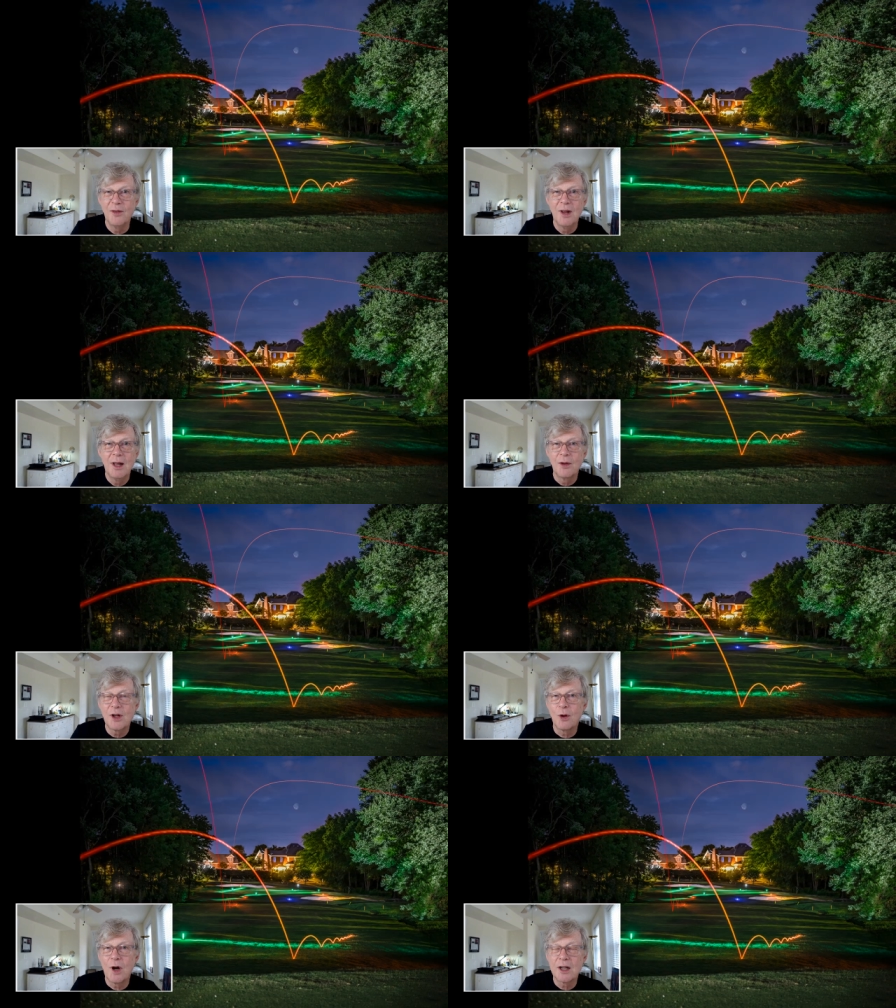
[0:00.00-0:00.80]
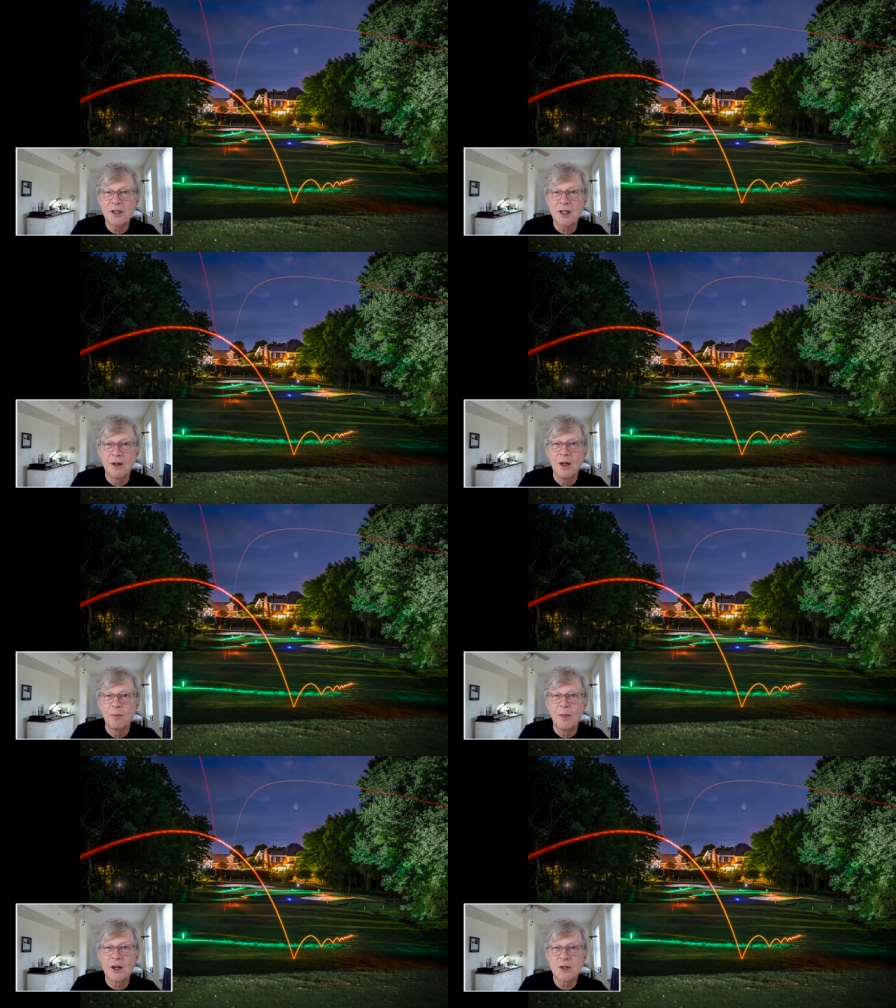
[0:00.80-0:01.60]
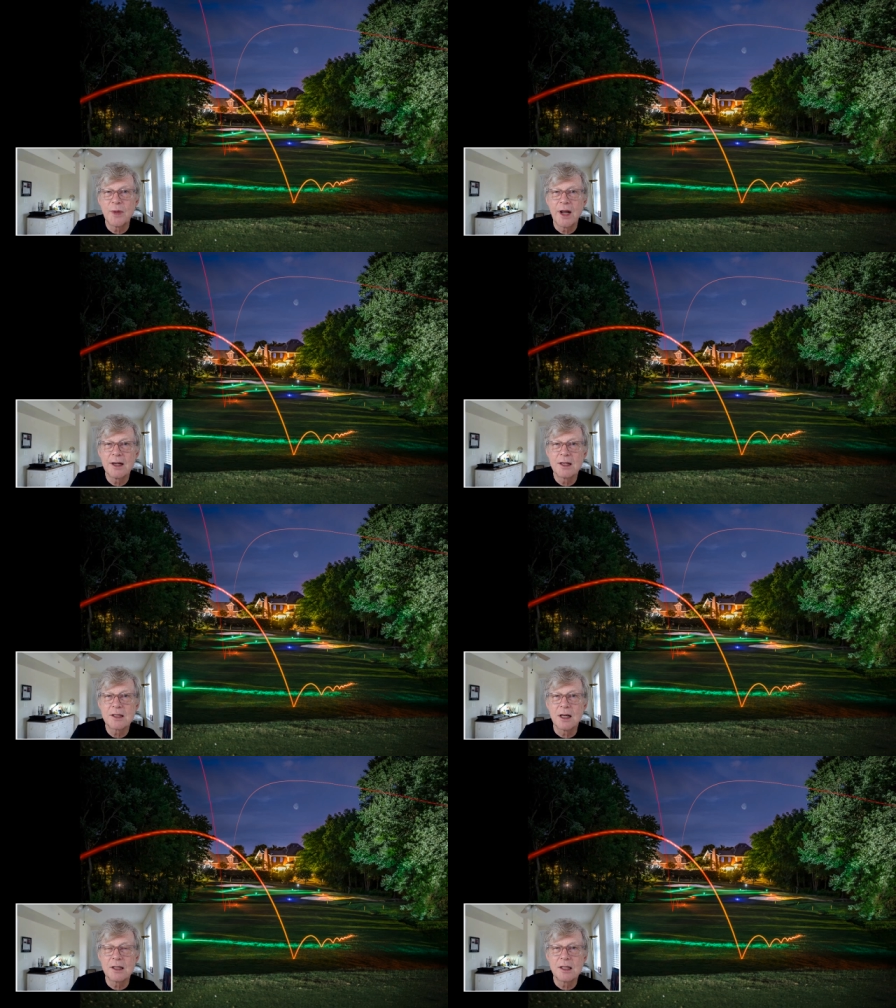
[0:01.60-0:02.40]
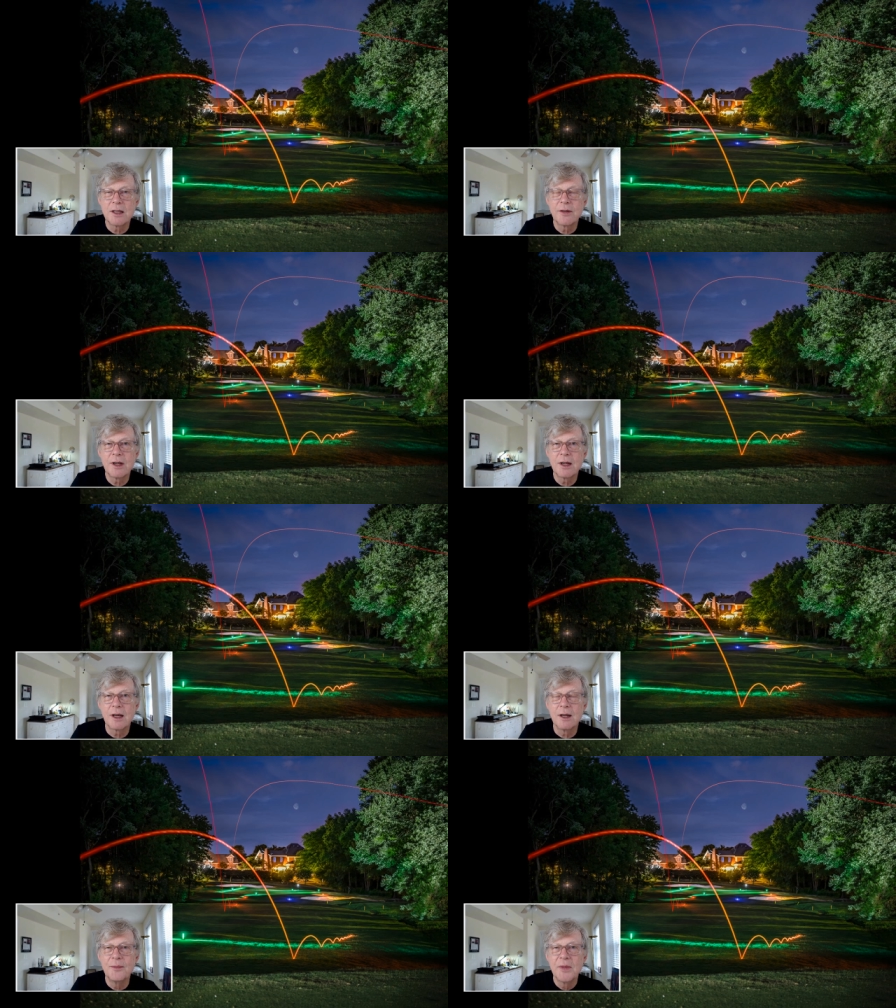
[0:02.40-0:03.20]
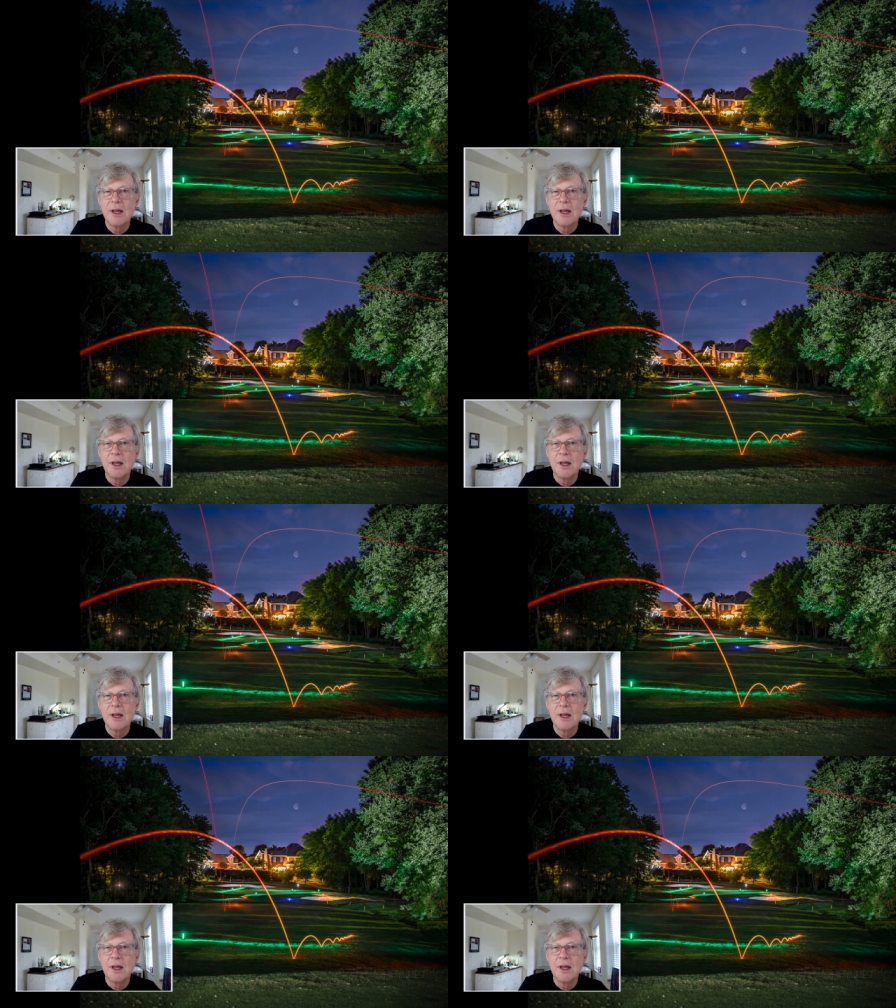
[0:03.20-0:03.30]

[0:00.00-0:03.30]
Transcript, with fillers: and you know watching march madness on tv and